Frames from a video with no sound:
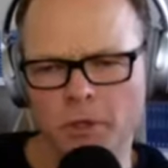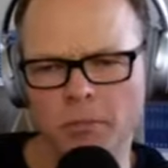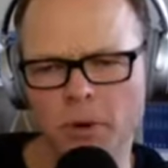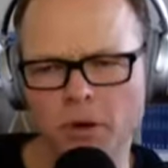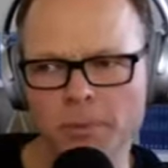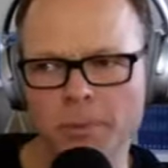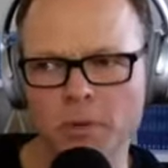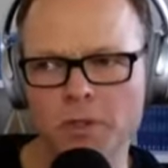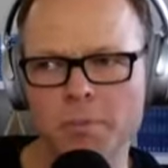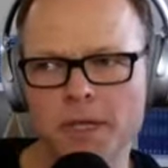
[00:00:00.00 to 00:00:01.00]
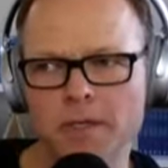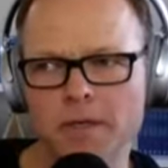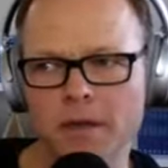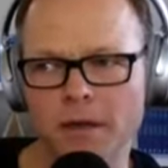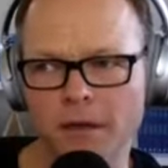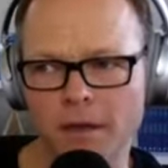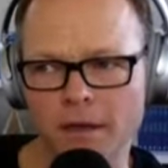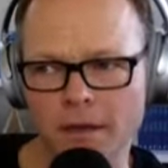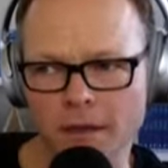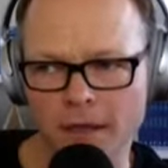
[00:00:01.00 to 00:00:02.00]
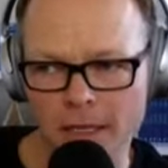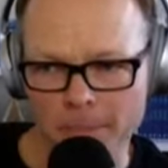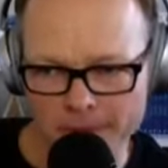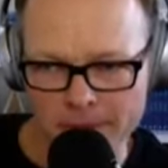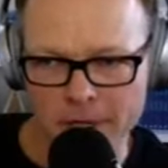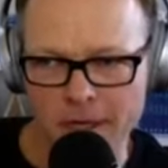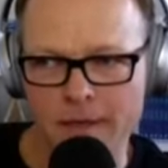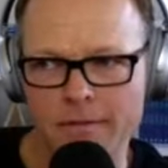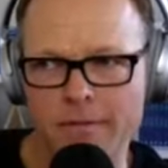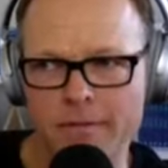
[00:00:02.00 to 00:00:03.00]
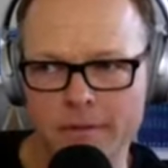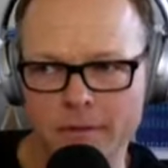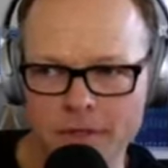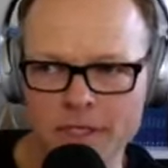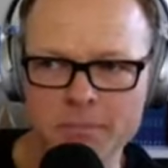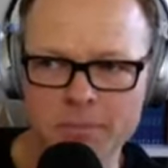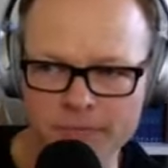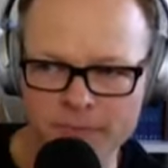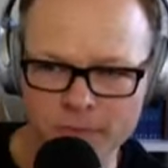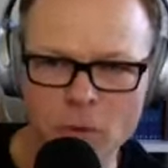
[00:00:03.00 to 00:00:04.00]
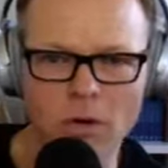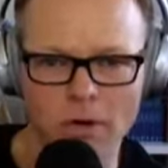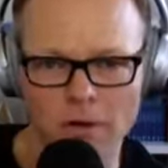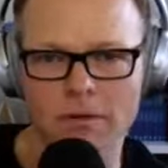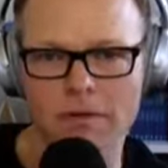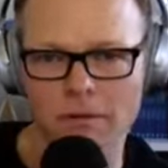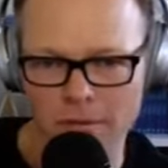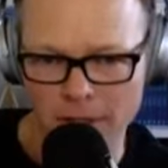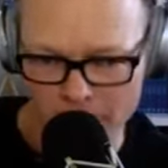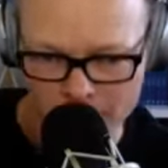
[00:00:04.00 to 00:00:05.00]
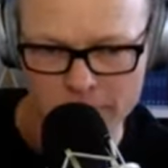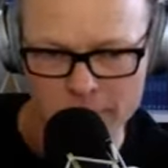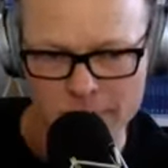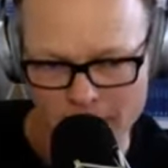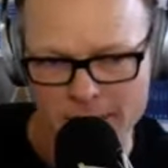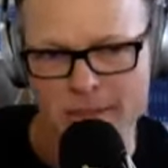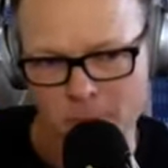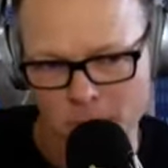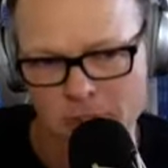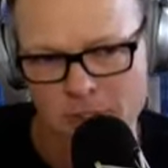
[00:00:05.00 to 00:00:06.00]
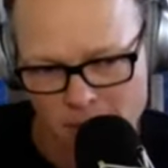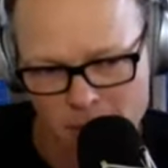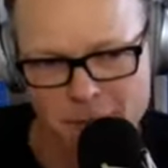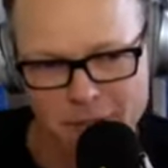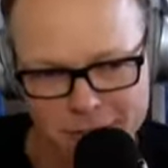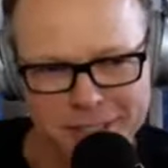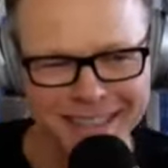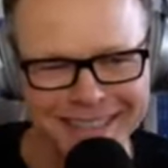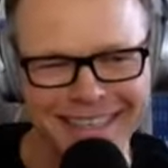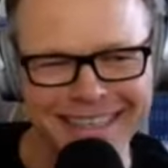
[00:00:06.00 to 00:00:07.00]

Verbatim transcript: your multiple was based on EBITDA earnings before interest, its depreciation, amortization.